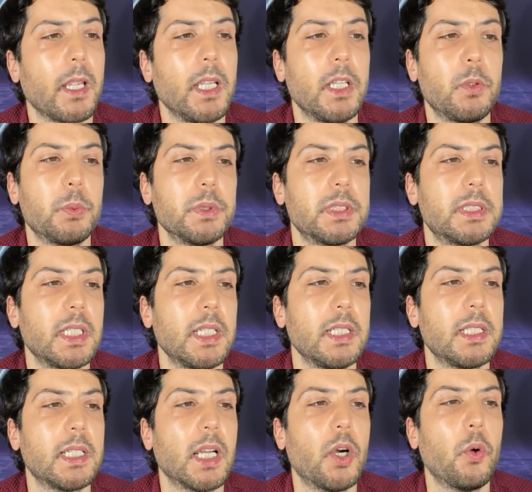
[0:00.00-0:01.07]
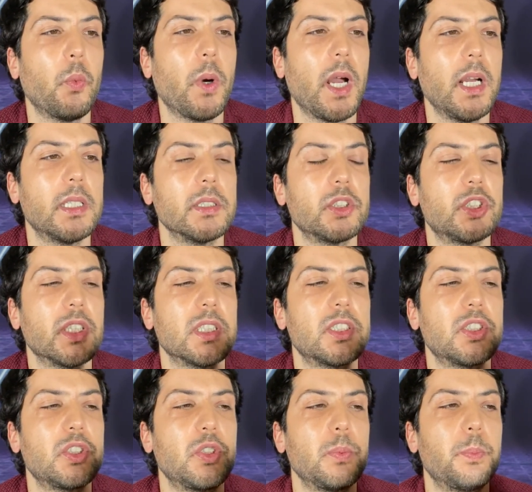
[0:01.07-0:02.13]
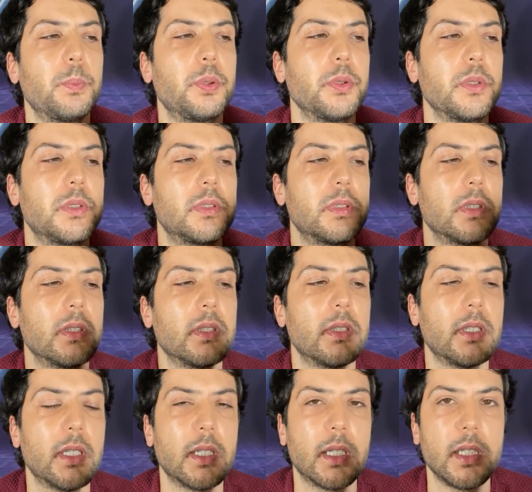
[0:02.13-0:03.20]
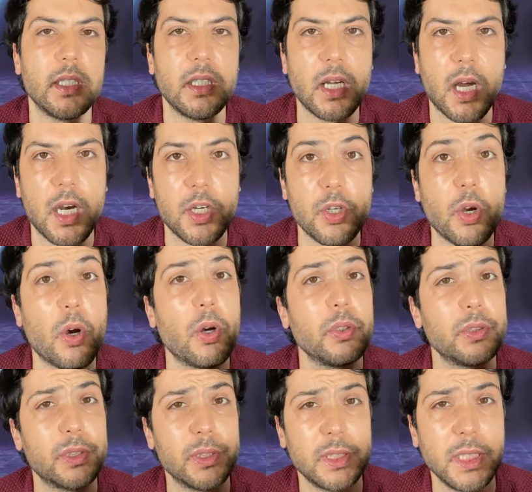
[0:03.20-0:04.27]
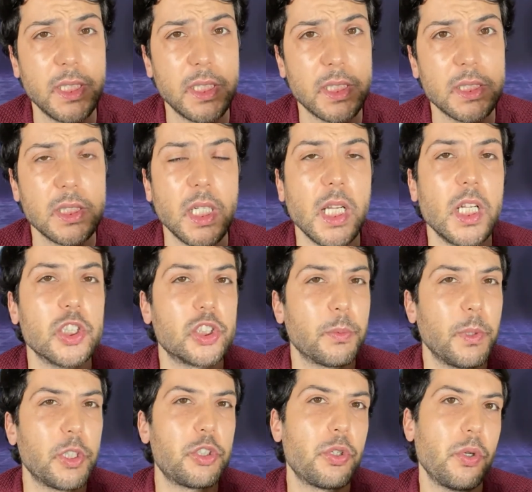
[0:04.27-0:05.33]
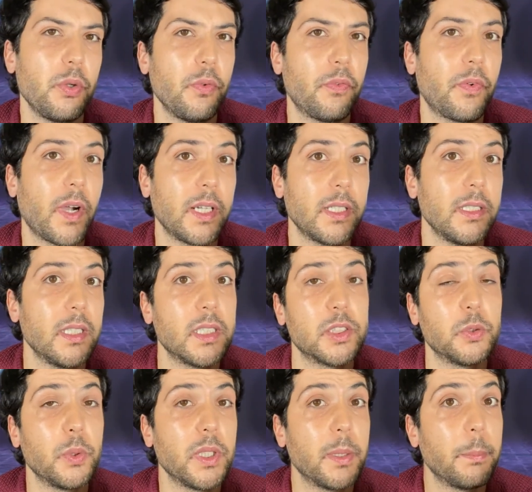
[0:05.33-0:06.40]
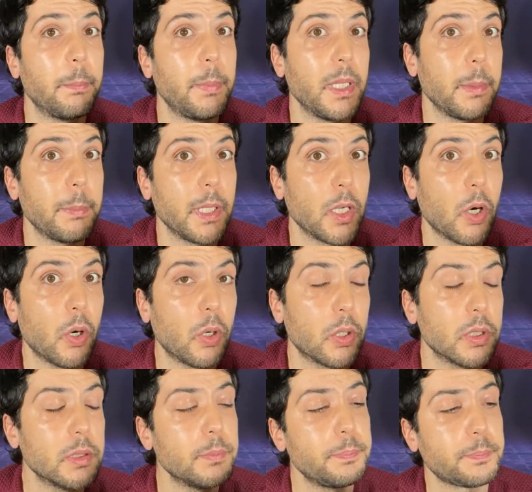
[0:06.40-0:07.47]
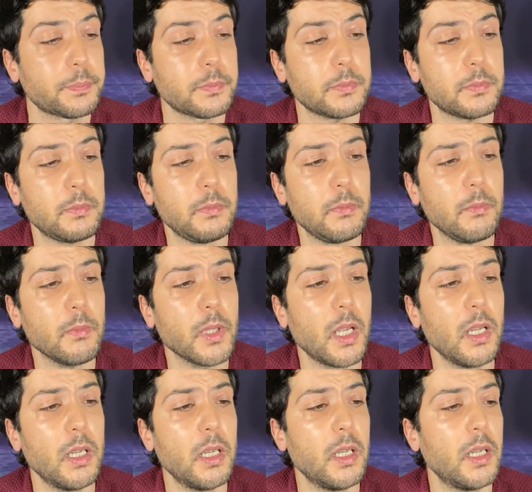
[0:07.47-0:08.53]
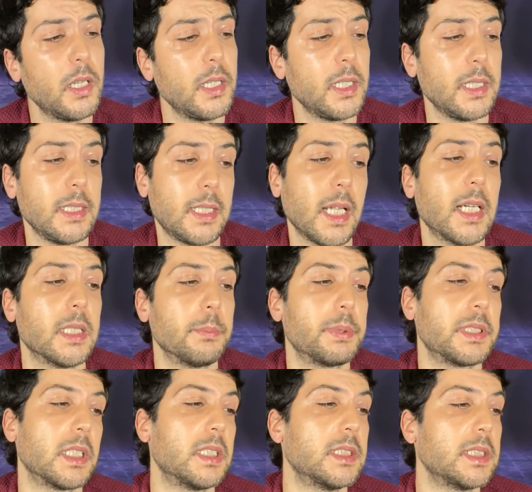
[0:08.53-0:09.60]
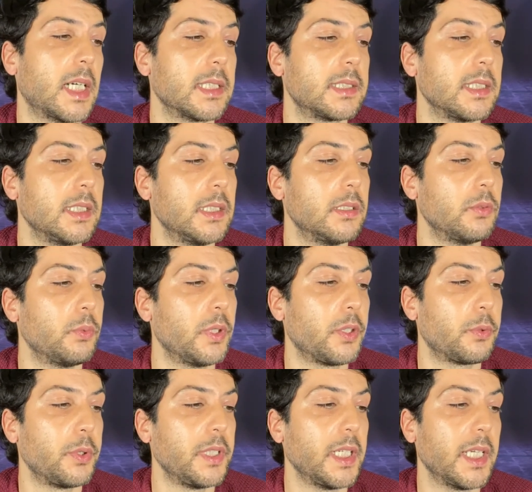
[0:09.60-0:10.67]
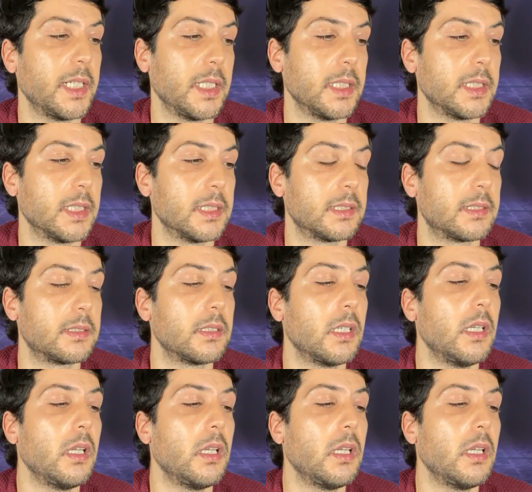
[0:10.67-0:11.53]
It will take a while just to put the yarn on the needle. So make sure you find a needle with a big hole. It helps a lot in recreating this.